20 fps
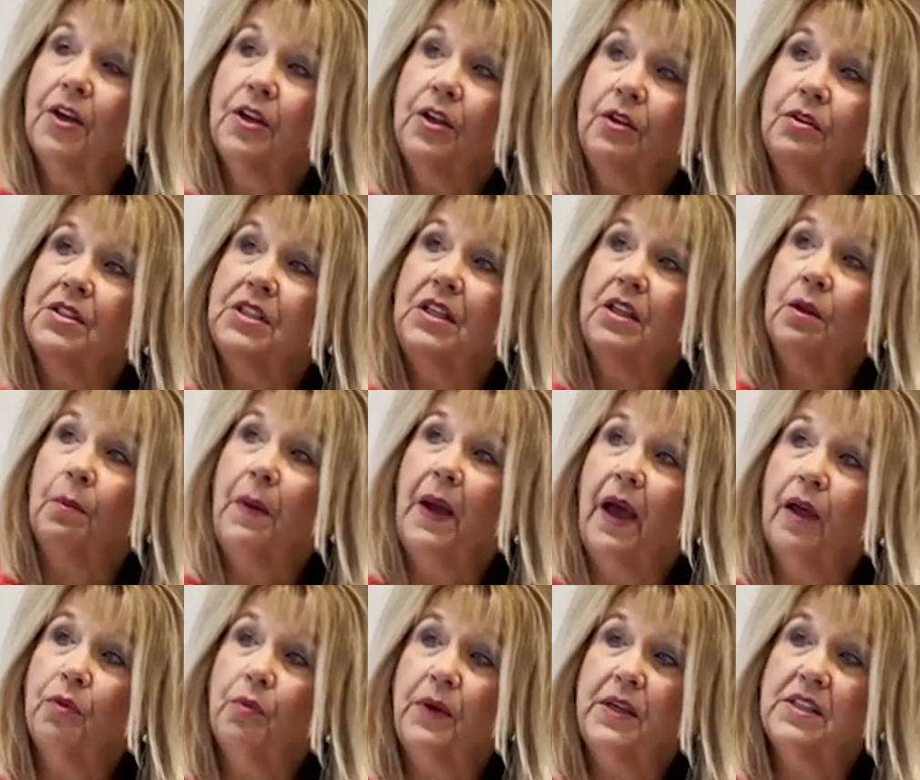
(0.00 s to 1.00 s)
You see the
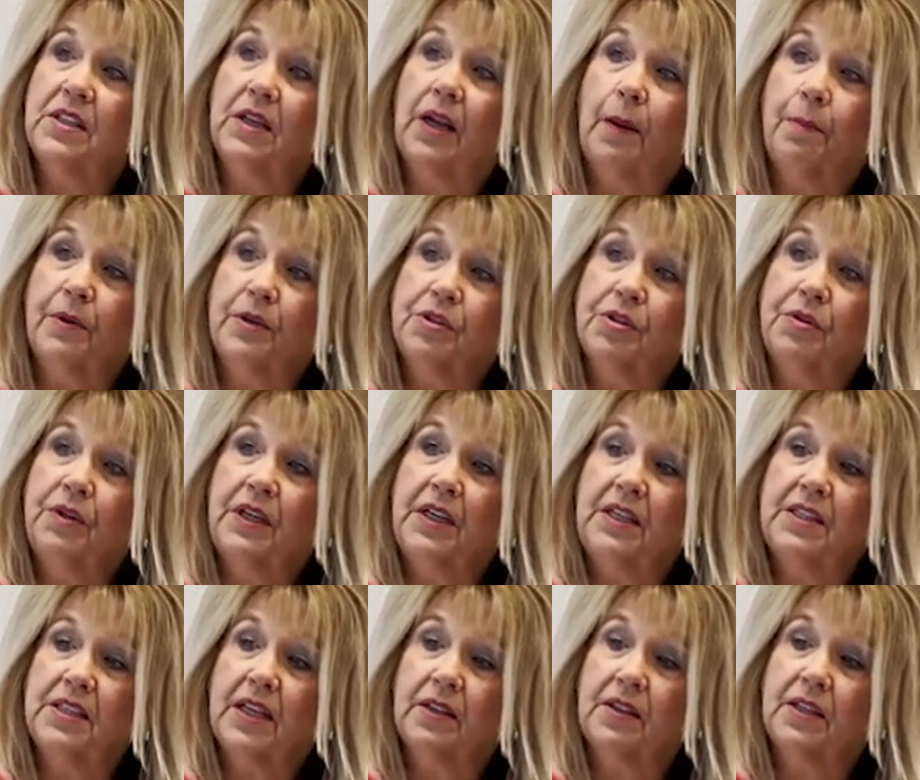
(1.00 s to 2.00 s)
pathways and
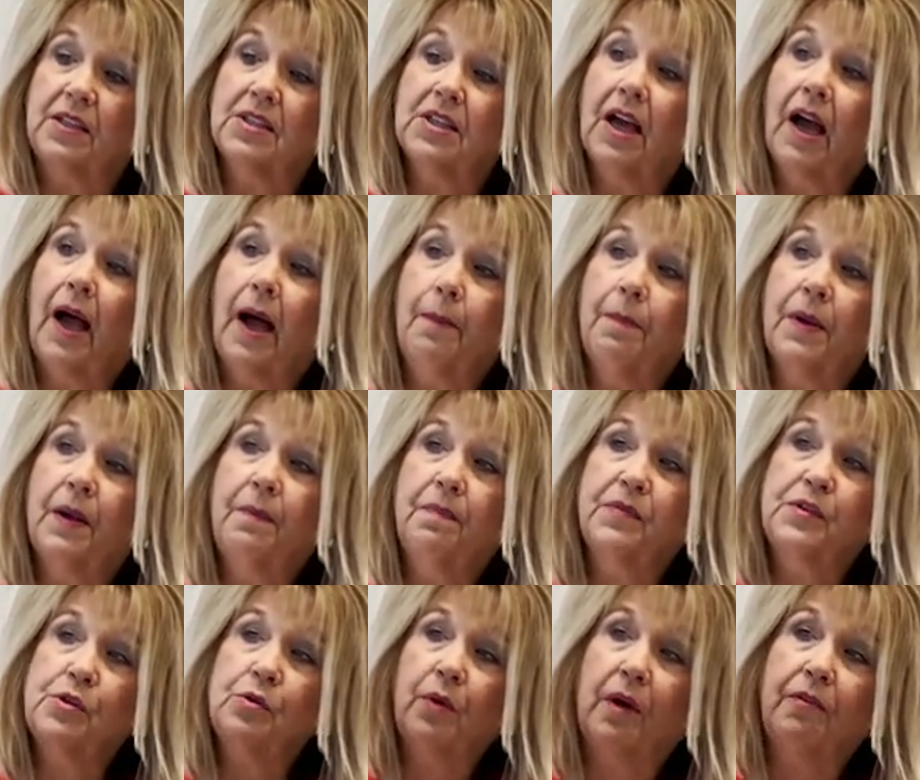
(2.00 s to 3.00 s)
opportunities at the top.
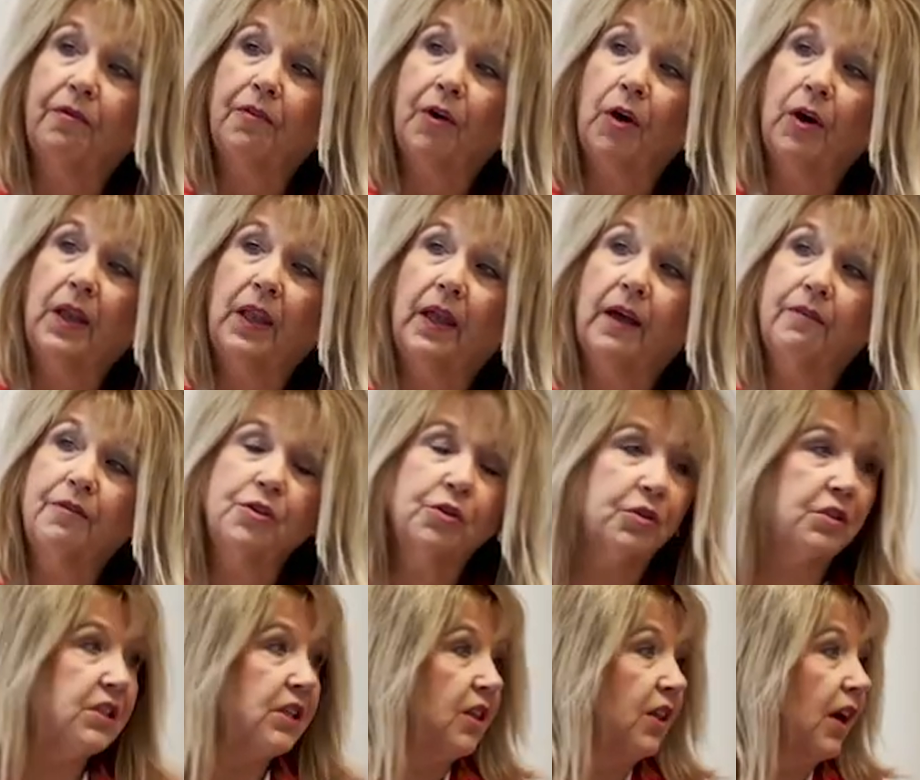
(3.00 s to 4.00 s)
To our far left, you'll
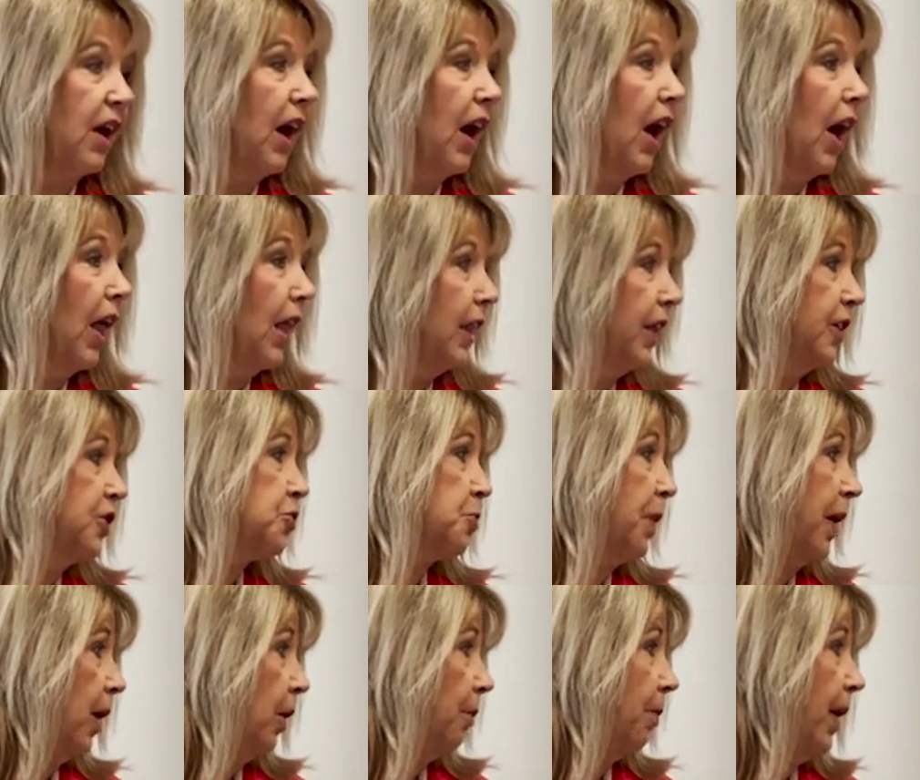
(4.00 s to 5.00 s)
see the
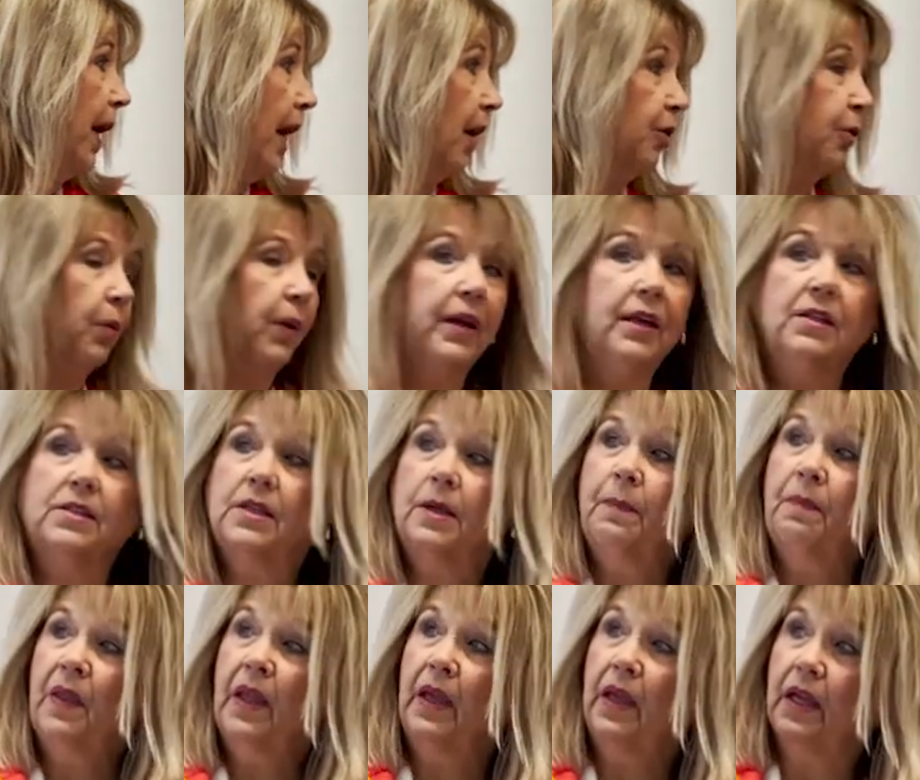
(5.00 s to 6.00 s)
college-bound pathways,
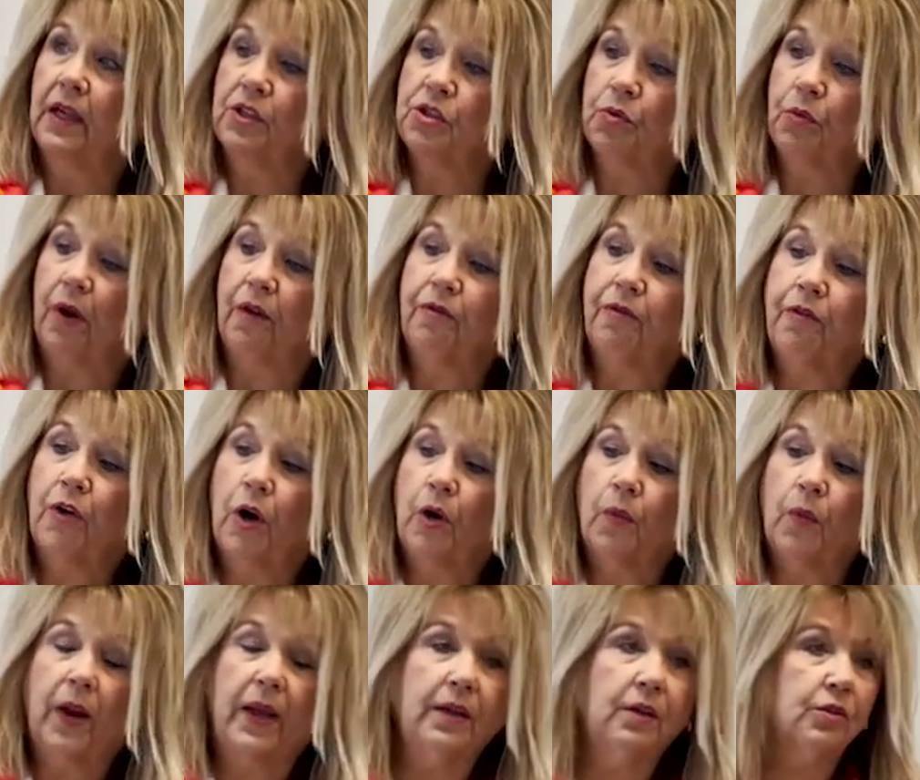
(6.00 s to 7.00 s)
and to our far
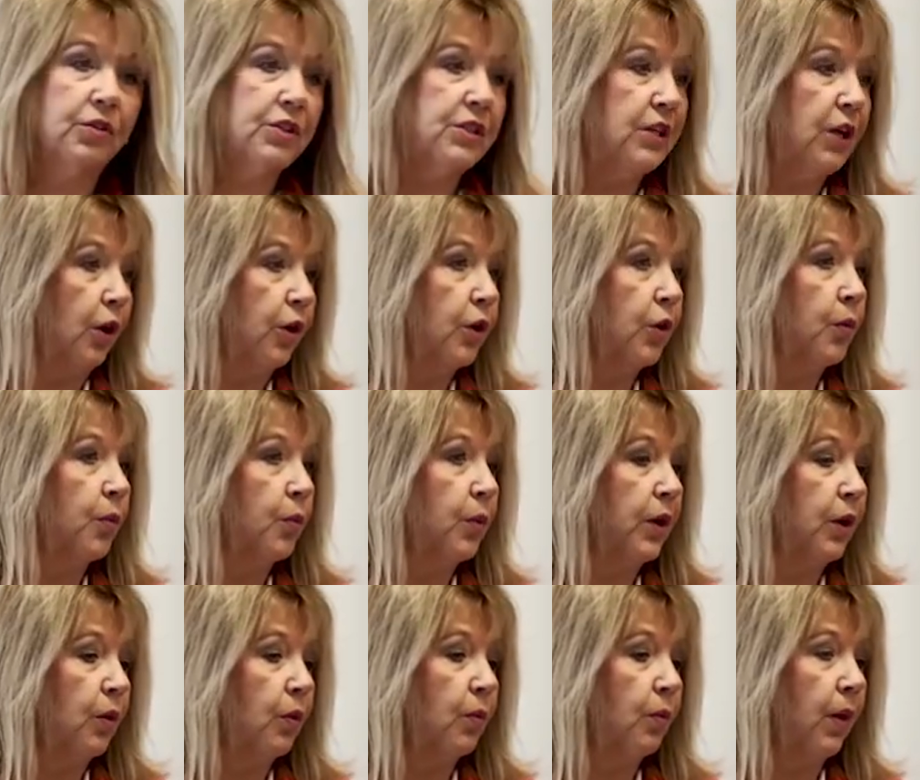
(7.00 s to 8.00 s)
right, you'll see our
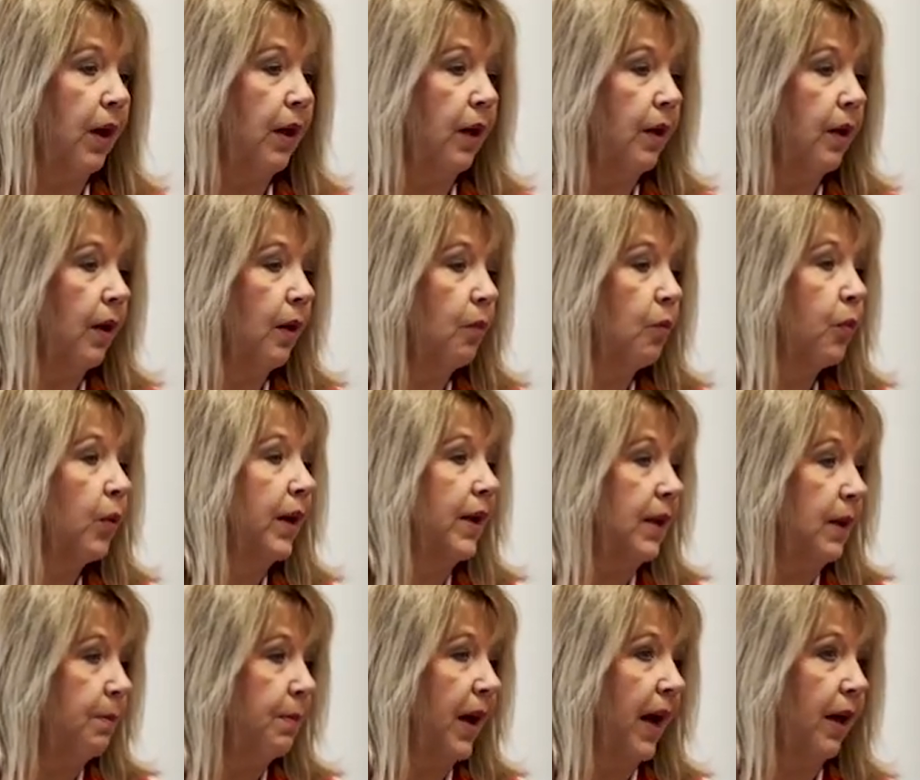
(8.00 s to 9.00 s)
career-ready
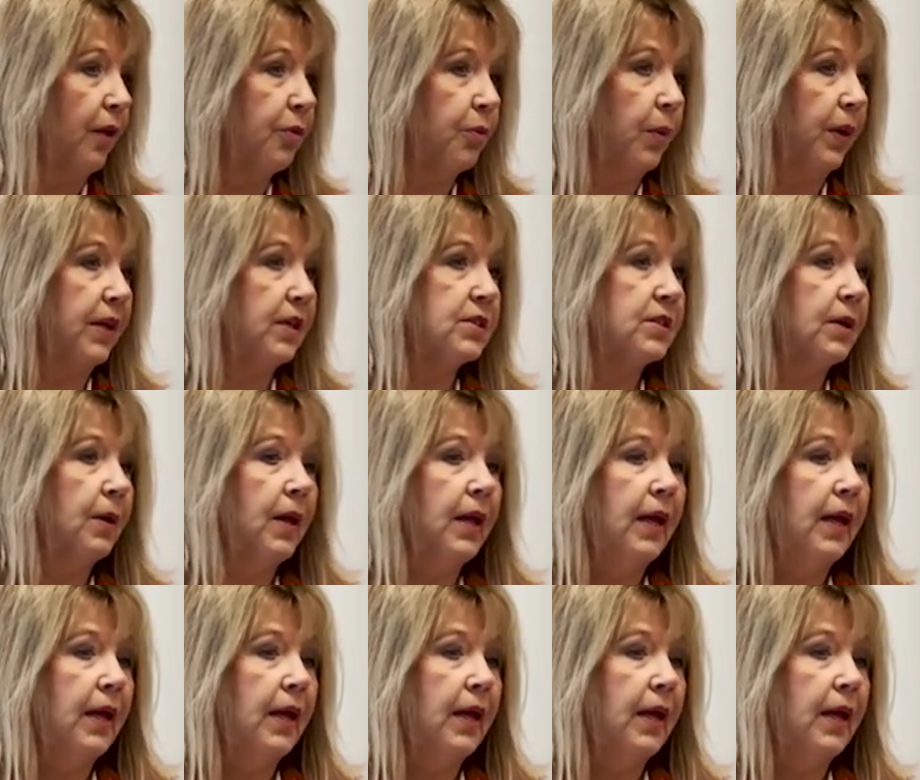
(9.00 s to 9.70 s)
pathways.